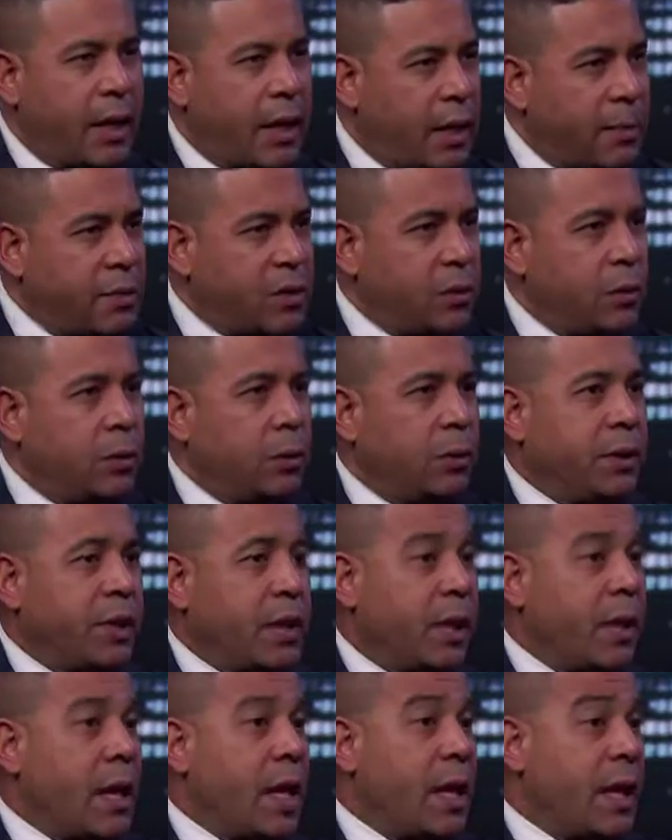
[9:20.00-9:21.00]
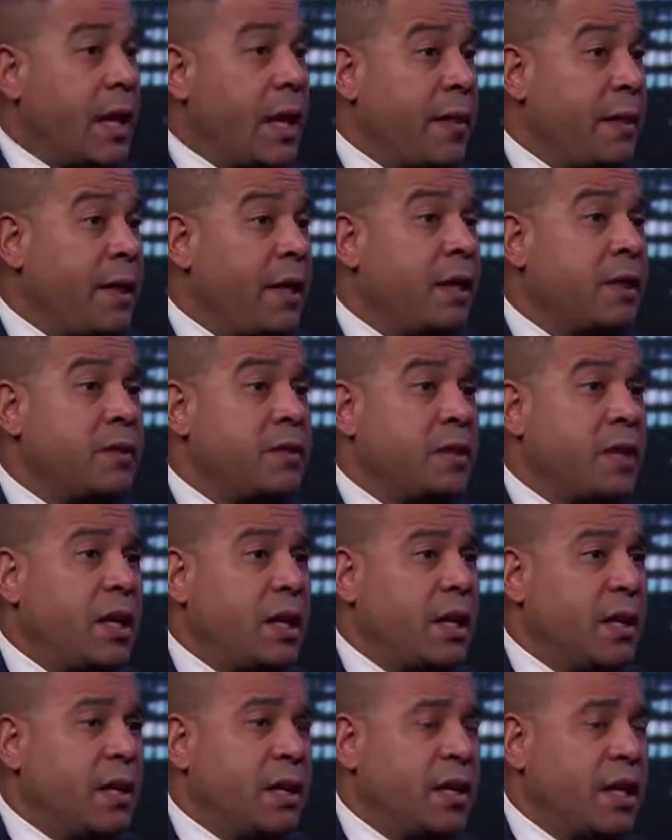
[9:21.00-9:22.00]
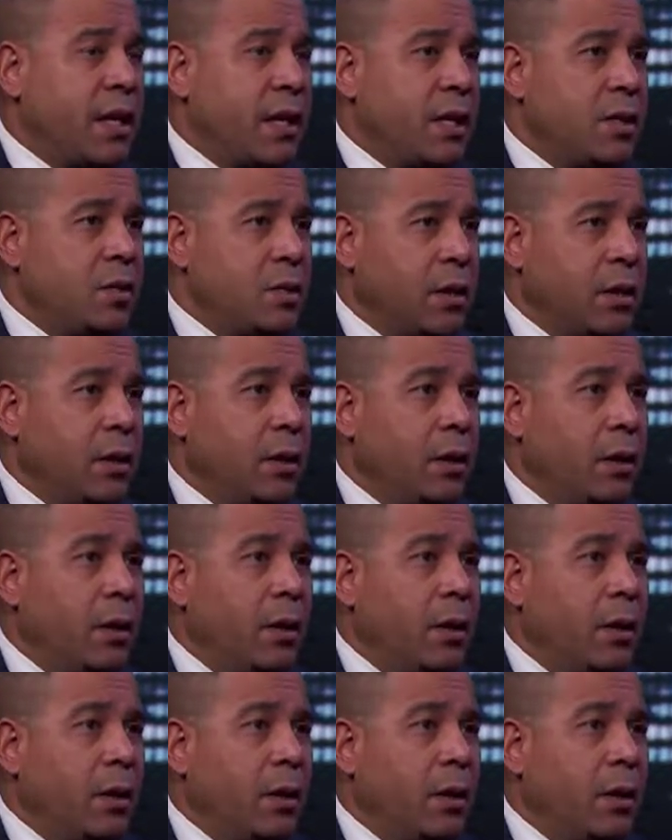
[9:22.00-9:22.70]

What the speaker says: Absolutely, and I think it's engaging.